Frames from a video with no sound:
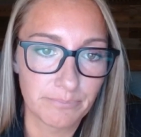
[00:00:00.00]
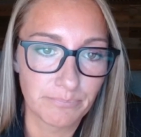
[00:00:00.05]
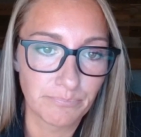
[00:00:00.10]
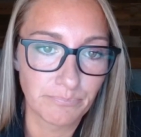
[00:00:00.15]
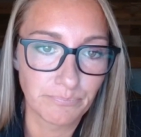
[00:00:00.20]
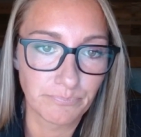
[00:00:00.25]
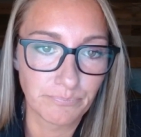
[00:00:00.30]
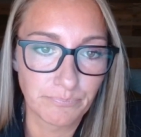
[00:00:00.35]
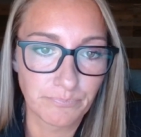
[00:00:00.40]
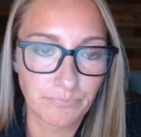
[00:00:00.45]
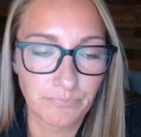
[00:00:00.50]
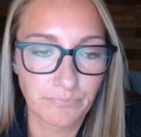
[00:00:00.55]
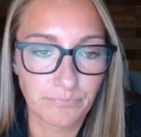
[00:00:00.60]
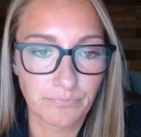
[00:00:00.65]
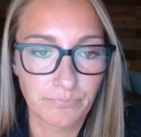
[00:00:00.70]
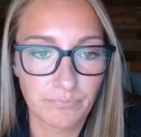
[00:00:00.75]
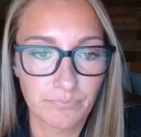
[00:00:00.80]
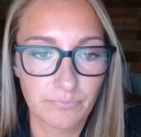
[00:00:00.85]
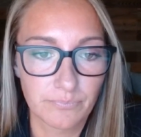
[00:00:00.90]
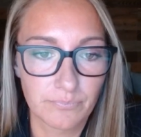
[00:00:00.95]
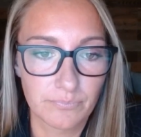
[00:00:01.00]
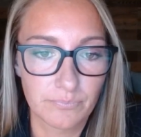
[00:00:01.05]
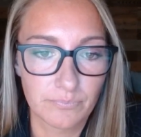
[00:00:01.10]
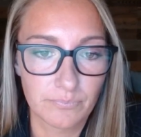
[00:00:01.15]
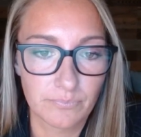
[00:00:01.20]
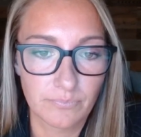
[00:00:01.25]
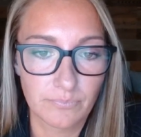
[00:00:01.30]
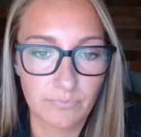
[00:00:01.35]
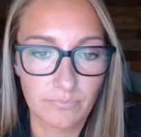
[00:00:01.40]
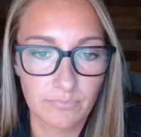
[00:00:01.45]

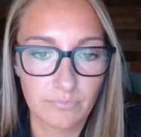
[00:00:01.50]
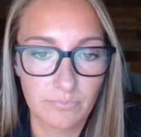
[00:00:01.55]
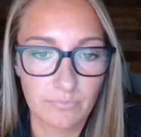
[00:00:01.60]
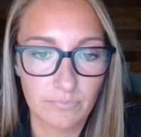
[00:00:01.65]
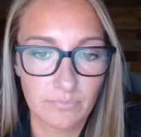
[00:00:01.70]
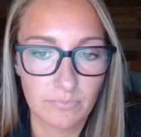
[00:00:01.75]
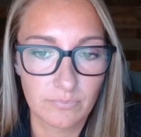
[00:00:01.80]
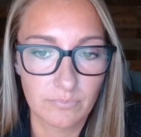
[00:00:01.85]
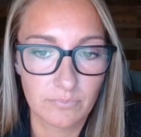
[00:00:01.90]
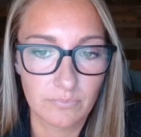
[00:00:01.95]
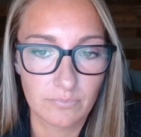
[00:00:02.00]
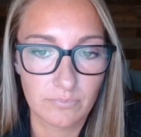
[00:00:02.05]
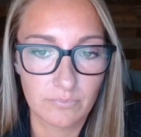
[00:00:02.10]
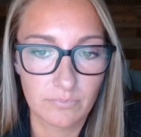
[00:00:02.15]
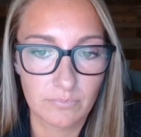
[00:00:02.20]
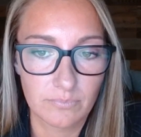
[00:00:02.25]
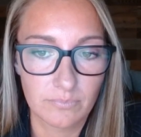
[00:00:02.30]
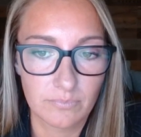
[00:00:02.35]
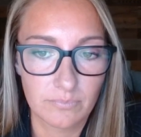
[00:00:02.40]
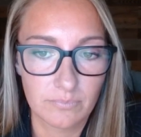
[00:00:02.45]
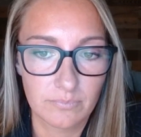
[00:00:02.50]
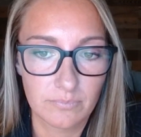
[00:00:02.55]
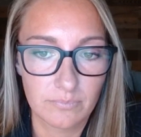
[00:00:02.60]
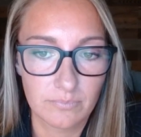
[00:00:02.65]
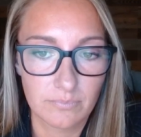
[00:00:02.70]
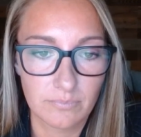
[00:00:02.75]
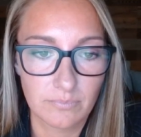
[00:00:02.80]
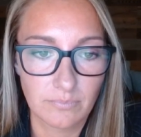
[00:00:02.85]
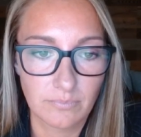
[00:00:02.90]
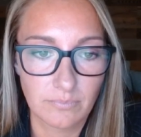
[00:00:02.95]

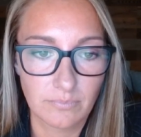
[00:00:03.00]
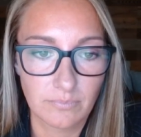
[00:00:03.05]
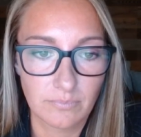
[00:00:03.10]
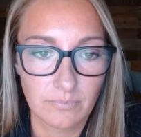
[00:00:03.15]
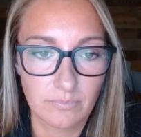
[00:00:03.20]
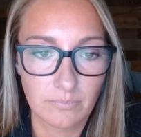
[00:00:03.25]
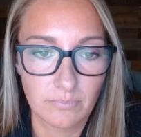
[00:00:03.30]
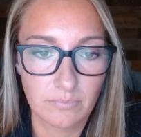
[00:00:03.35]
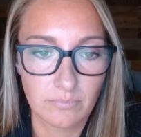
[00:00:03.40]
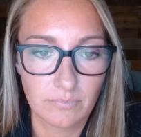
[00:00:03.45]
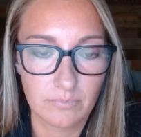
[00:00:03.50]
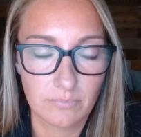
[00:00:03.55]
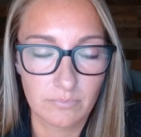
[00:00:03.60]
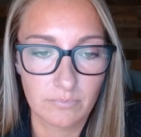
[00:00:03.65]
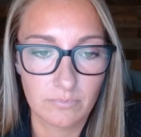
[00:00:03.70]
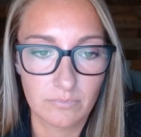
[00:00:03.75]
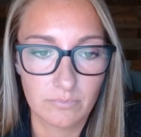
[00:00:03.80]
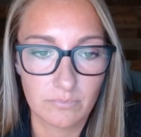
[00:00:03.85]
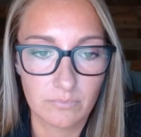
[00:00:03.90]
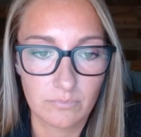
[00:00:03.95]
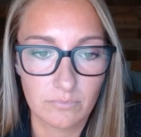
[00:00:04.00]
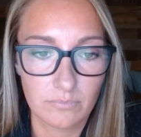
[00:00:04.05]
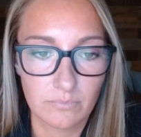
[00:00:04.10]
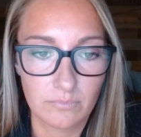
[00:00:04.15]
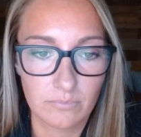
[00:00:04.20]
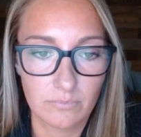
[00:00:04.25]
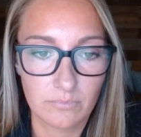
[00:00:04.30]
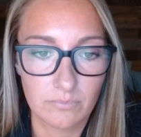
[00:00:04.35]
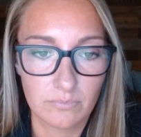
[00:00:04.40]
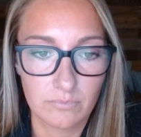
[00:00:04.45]

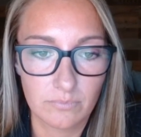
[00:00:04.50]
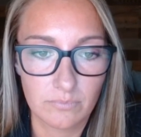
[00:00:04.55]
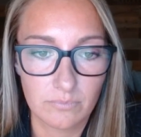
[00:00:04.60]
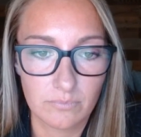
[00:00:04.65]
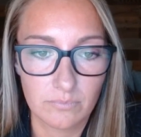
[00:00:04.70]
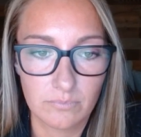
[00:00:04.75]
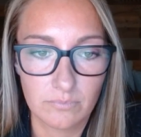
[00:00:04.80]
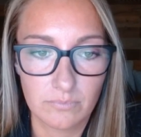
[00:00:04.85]
This person isn't speaking.